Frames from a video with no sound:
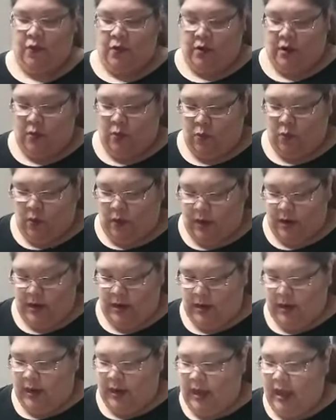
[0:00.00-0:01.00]

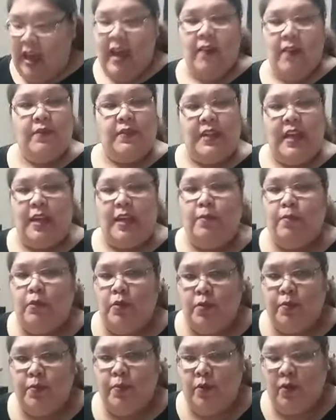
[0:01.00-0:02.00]
1.5
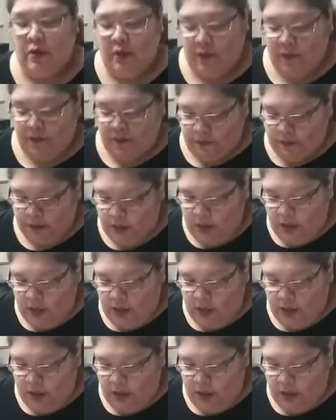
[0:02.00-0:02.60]
tablespoons of